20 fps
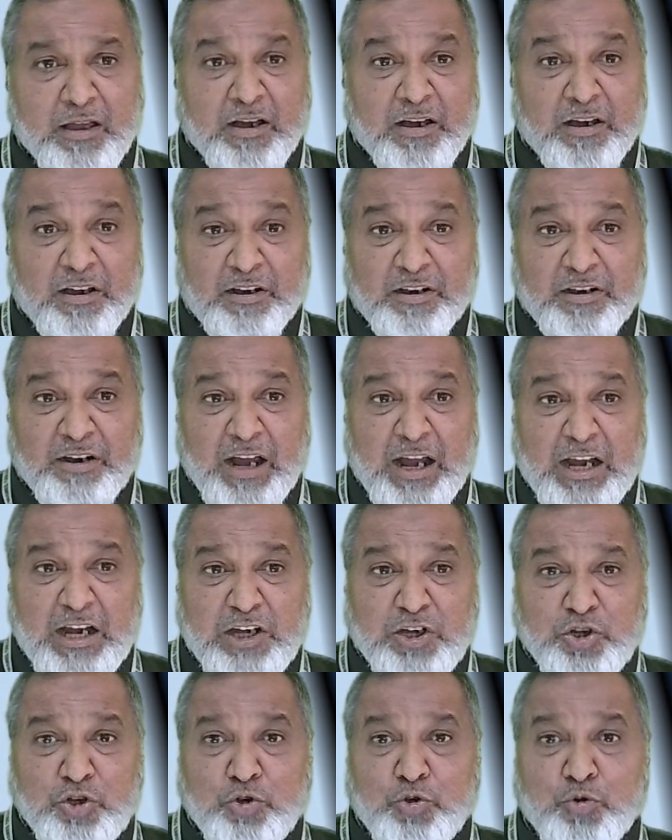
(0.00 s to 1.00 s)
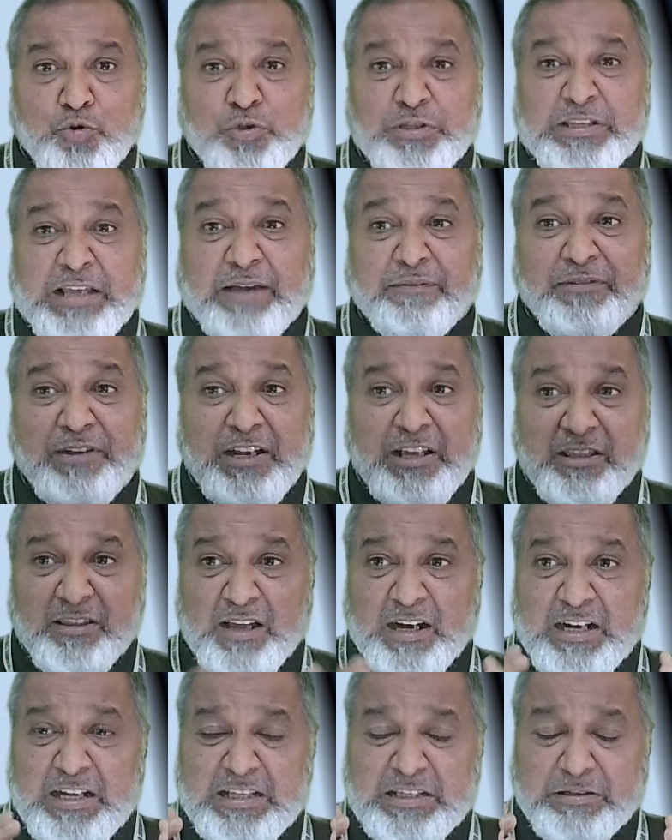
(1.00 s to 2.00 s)
Right to safety,
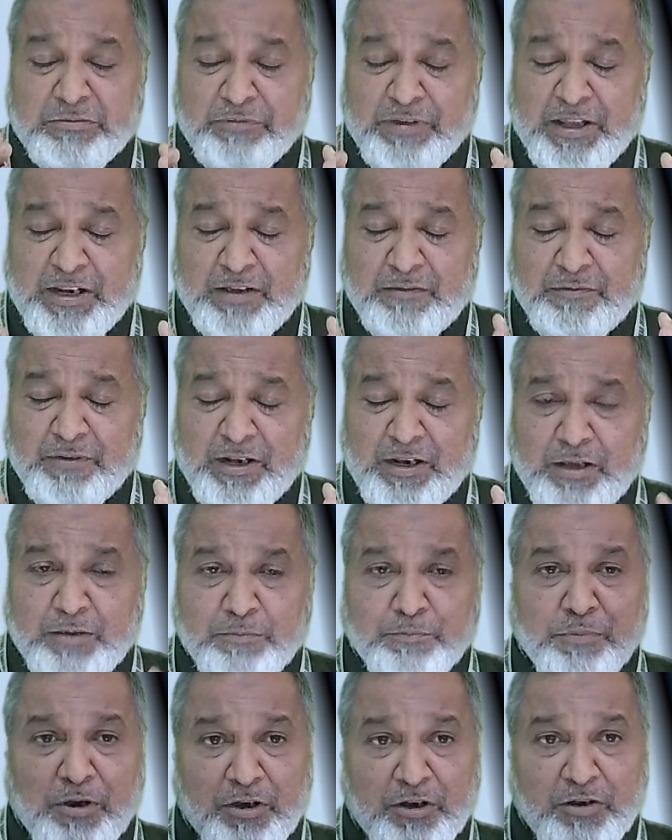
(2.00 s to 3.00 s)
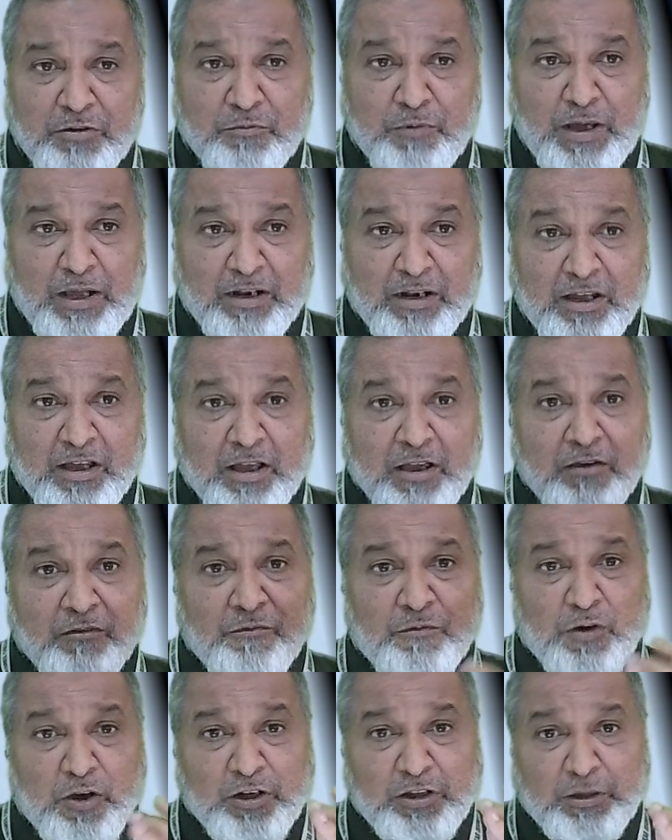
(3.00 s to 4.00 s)
that is a very important one
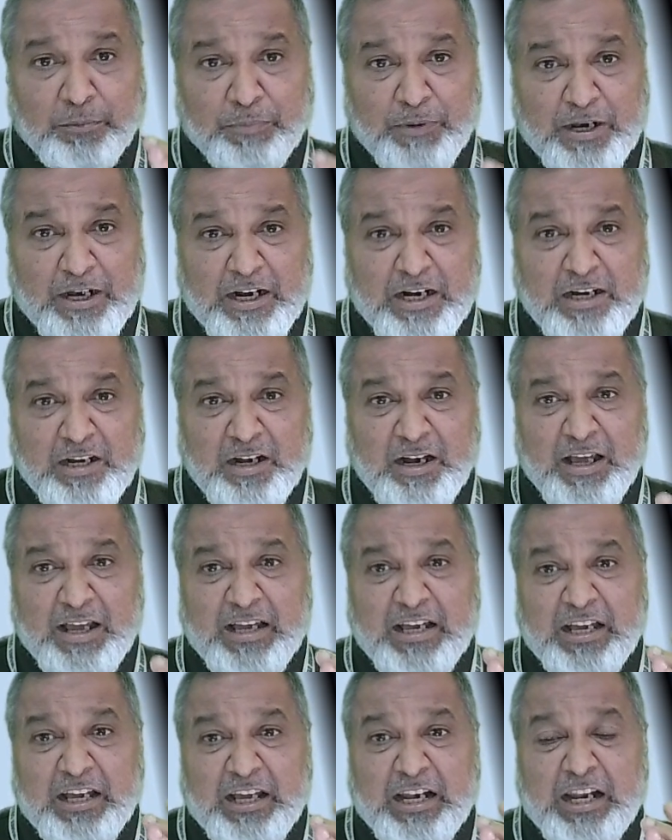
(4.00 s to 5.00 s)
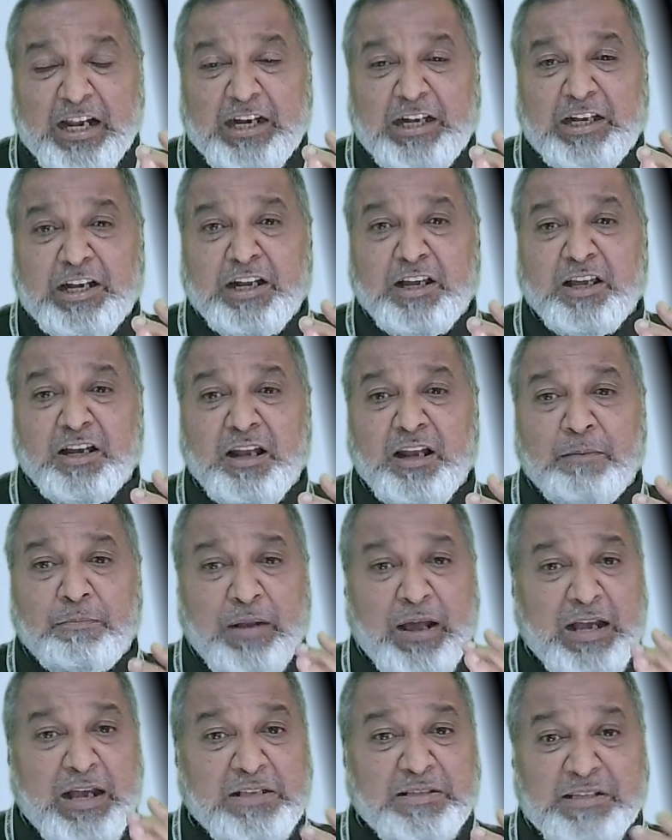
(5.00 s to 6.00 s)
for the product like electrical
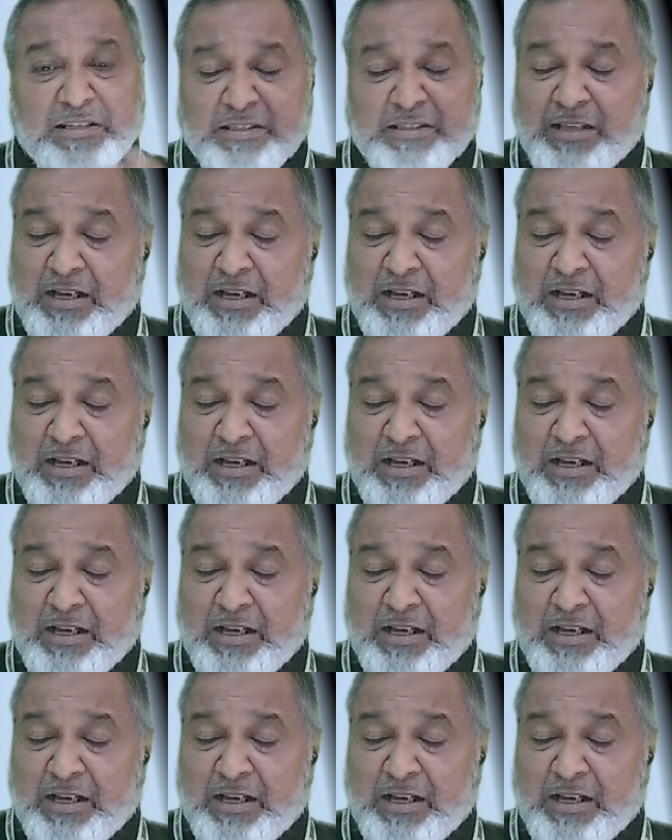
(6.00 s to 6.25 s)
appliances.